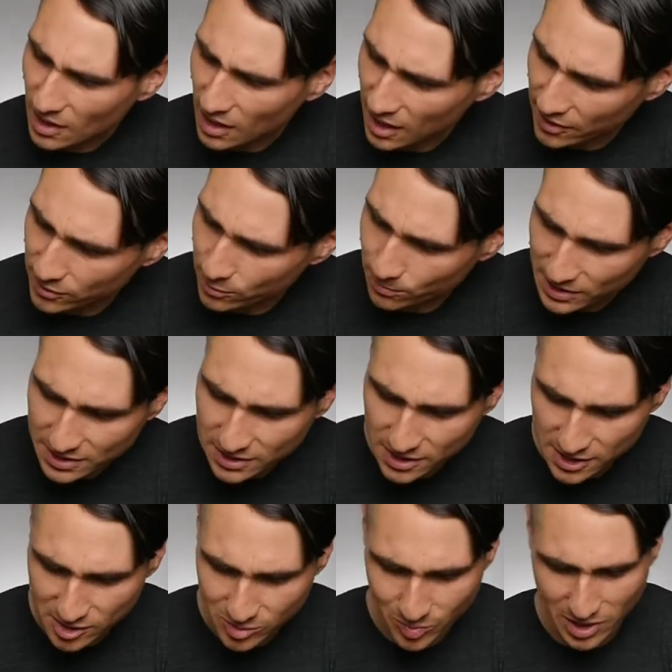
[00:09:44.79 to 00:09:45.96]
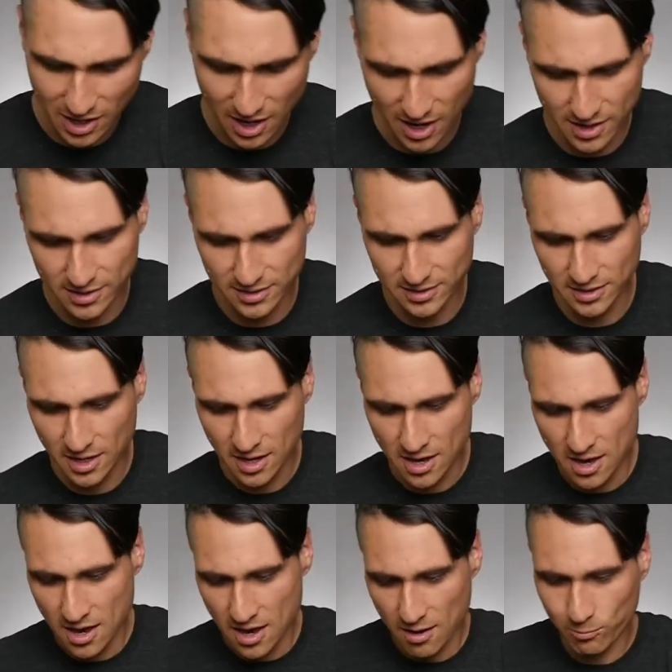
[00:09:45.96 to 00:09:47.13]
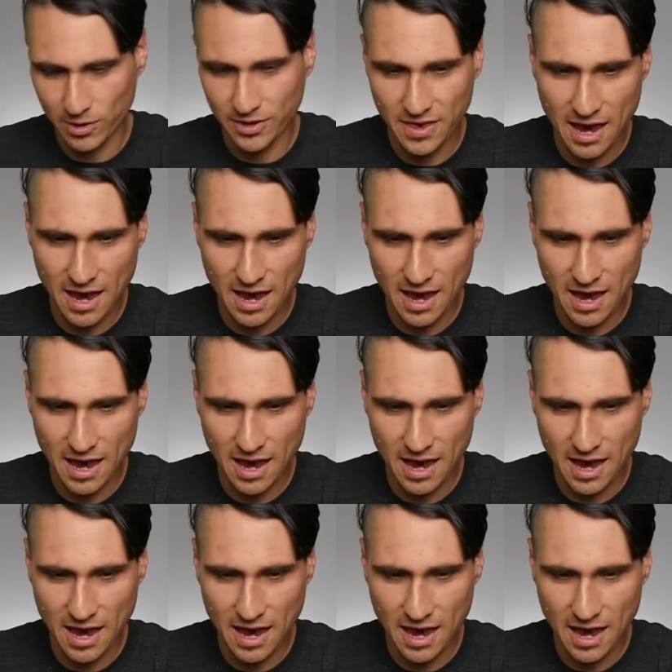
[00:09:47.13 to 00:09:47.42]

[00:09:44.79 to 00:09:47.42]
and the reason is because with